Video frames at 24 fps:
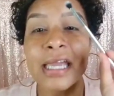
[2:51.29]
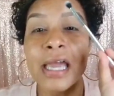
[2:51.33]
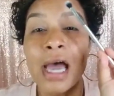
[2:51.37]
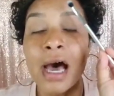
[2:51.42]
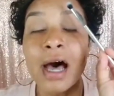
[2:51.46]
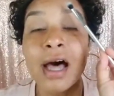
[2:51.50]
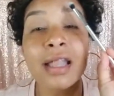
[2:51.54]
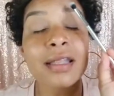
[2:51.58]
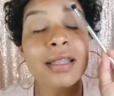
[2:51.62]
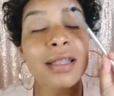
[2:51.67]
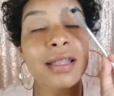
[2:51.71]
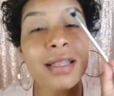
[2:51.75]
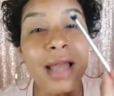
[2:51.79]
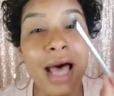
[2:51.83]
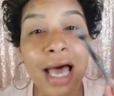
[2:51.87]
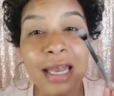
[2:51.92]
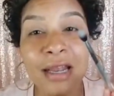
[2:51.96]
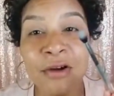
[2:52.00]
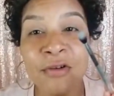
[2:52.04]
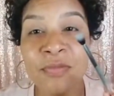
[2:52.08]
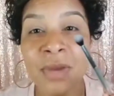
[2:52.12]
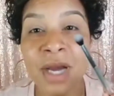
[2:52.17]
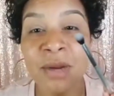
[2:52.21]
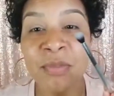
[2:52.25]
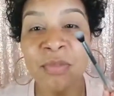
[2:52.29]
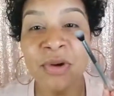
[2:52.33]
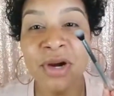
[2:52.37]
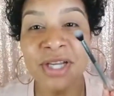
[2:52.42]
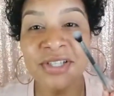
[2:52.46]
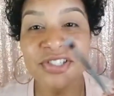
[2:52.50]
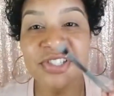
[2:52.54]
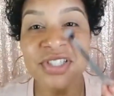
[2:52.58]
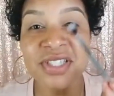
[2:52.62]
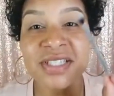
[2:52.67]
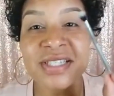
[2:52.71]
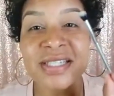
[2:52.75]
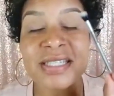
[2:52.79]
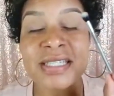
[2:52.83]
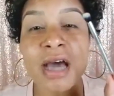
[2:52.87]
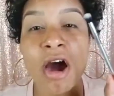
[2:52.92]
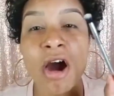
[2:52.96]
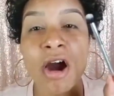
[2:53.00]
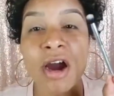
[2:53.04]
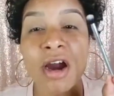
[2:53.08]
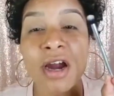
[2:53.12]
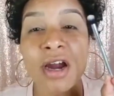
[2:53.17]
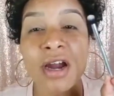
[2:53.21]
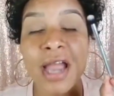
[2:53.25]
A lot of my brushes
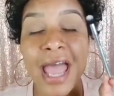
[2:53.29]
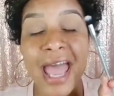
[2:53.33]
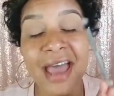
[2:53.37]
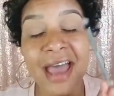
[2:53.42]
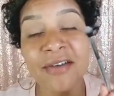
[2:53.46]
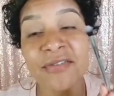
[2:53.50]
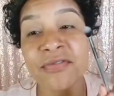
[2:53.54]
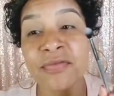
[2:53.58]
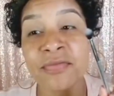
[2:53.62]
have